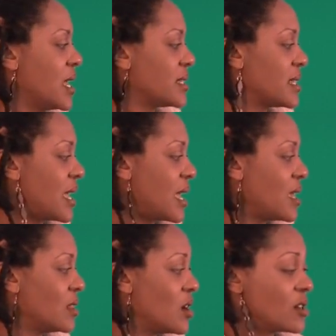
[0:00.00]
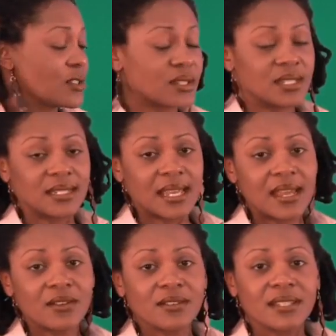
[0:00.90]
Is 8 larger than
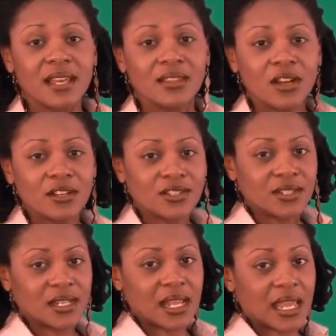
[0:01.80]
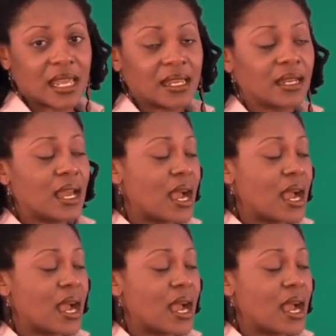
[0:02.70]
10 or 10 larger than 8?